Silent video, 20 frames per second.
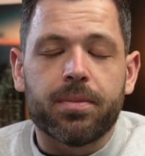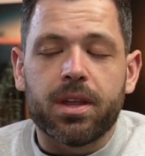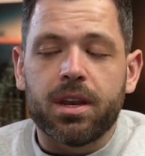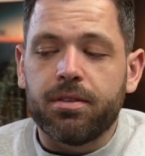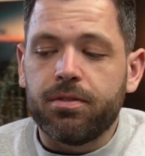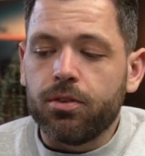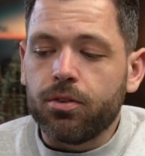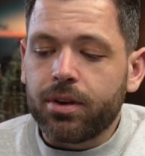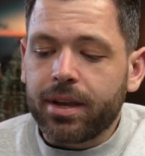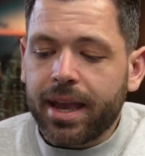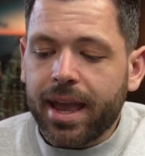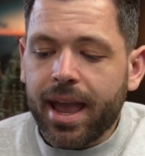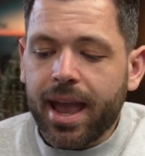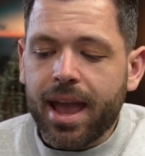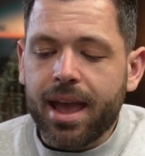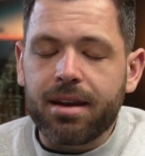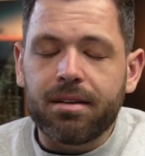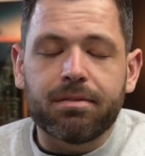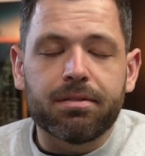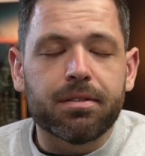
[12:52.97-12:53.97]
And if you
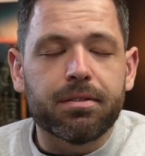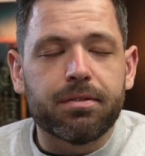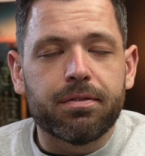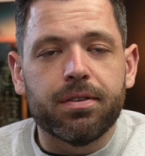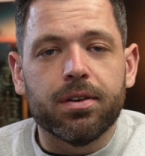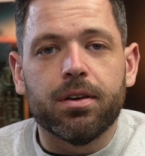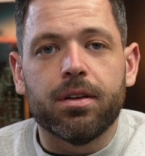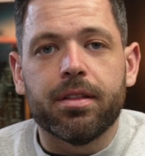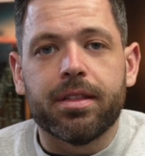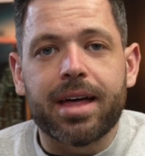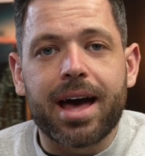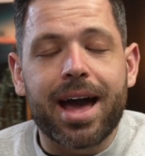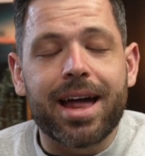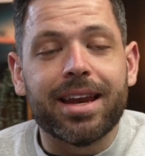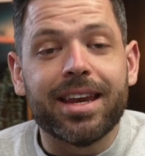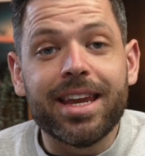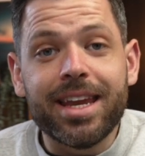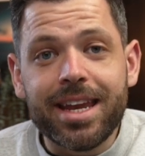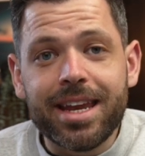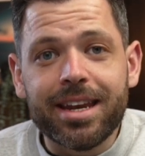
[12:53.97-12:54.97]
can't fulfill that
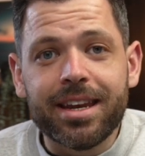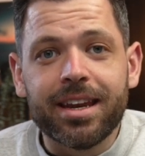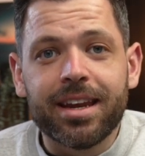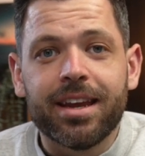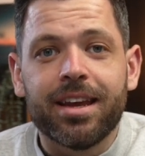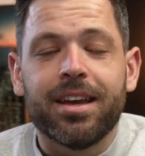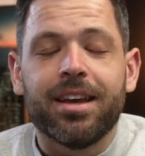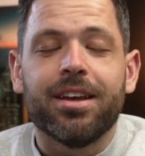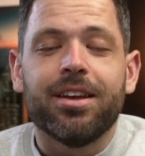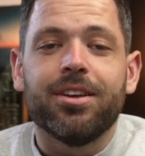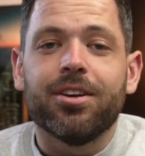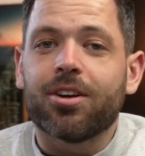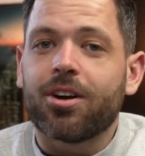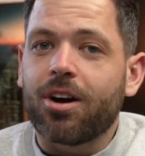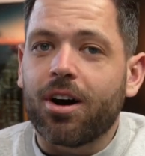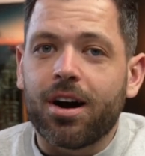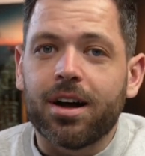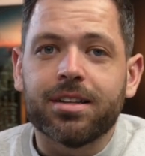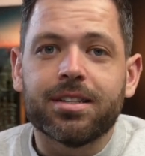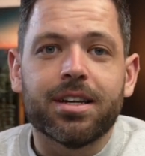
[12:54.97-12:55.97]
need, your
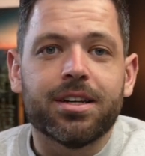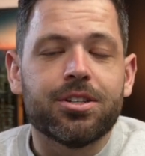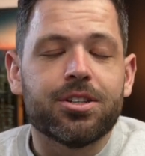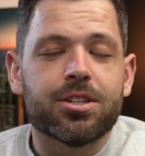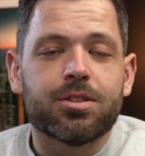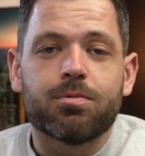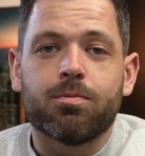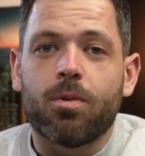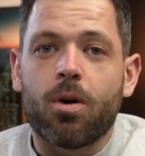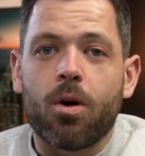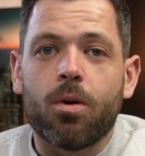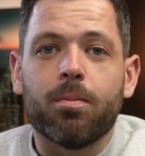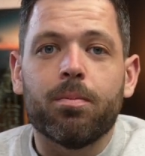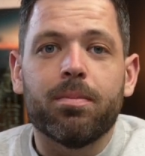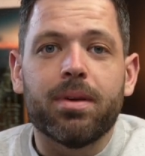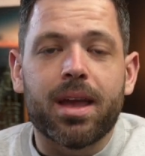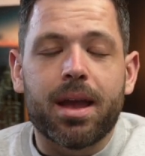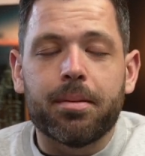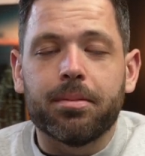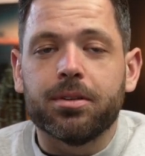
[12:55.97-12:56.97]
content just won't
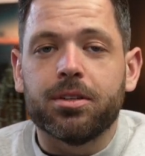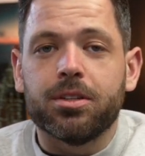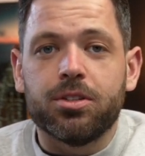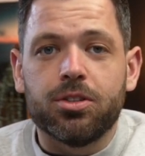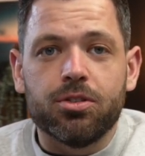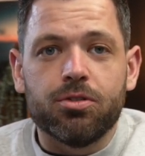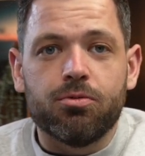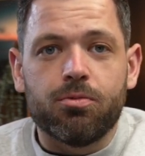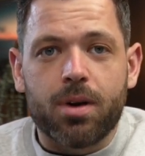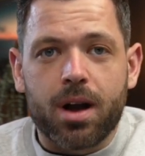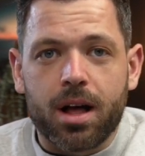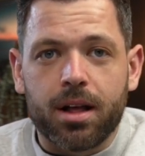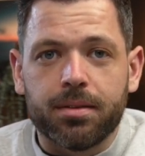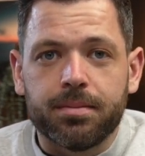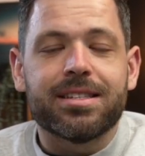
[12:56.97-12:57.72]
be able to do well.